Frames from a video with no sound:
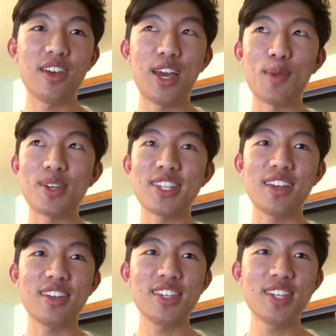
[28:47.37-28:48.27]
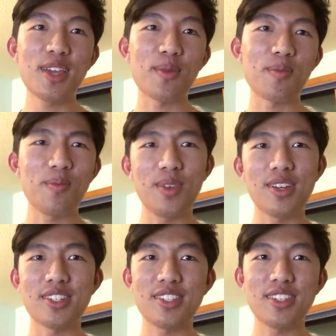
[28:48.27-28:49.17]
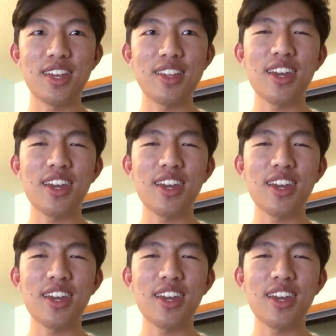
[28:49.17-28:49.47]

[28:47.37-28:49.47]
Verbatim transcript: I'm exactly the same because I,